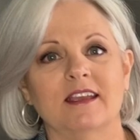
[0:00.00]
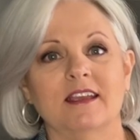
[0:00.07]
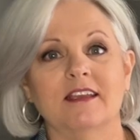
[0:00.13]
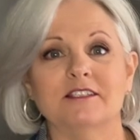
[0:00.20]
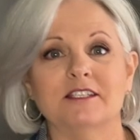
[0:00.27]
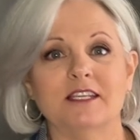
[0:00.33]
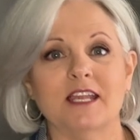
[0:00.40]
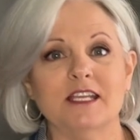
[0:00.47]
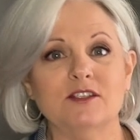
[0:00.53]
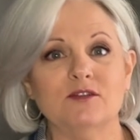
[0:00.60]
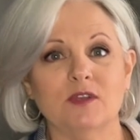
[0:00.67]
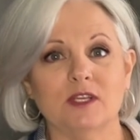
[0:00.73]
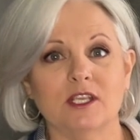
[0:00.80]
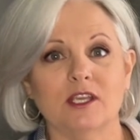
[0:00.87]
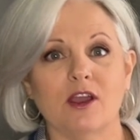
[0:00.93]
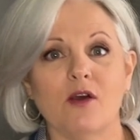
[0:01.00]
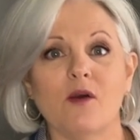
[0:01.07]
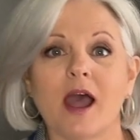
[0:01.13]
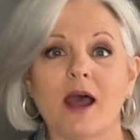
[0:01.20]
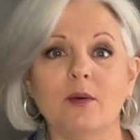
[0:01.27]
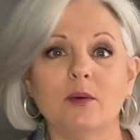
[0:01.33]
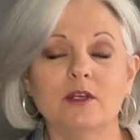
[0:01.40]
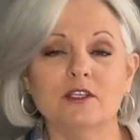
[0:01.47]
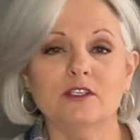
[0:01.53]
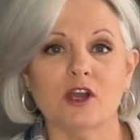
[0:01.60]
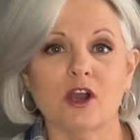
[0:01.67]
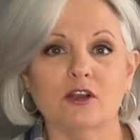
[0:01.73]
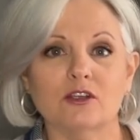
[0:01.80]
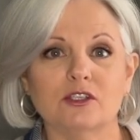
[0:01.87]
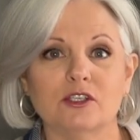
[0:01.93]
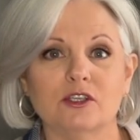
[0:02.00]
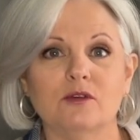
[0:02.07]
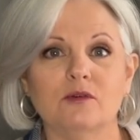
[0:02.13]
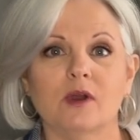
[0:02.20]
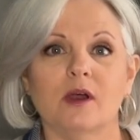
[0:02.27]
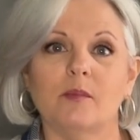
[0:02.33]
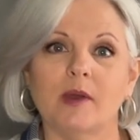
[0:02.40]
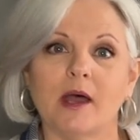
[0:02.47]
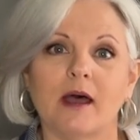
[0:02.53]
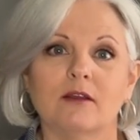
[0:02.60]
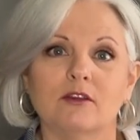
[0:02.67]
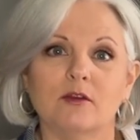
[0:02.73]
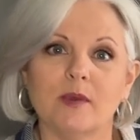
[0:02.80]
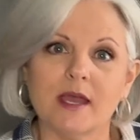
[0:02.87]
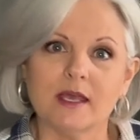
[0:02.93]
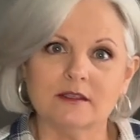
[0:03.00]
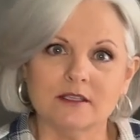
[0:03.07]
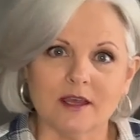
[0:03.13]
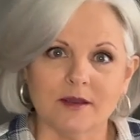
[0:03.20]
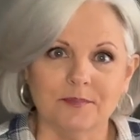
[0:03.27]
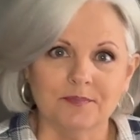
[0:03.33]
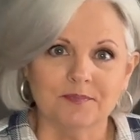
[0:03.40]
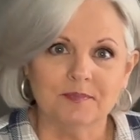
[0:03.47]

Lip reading: In today's video, I want to talk to you about your bathtub.